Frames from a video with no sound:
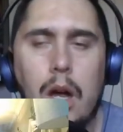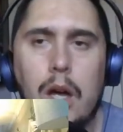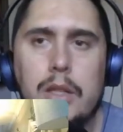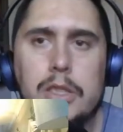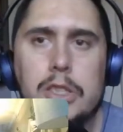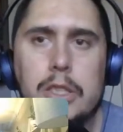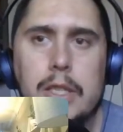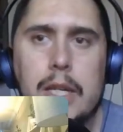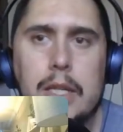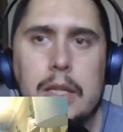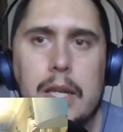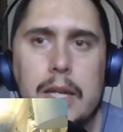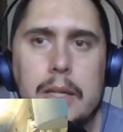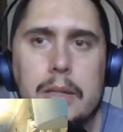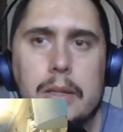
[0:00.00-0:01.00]
Honestly, I
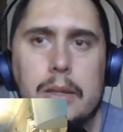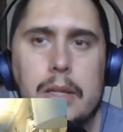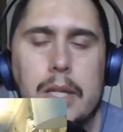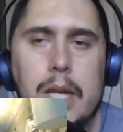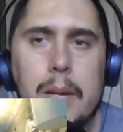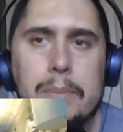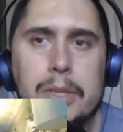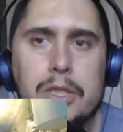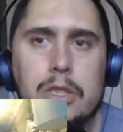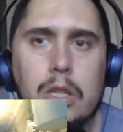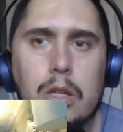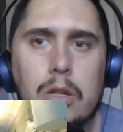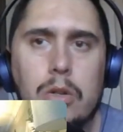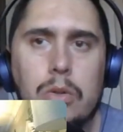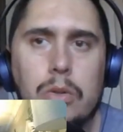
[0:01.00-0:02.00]
liked the
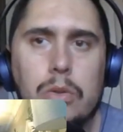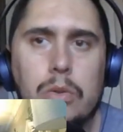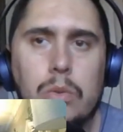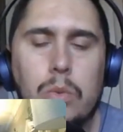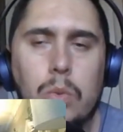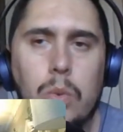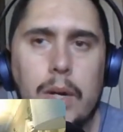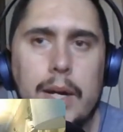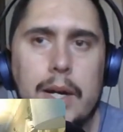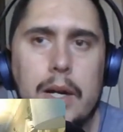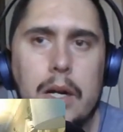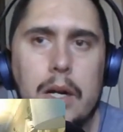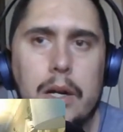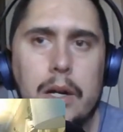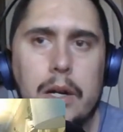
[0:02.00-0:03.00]
episode
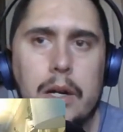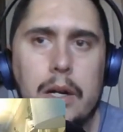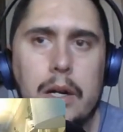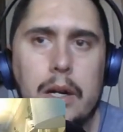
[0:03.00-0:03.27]
where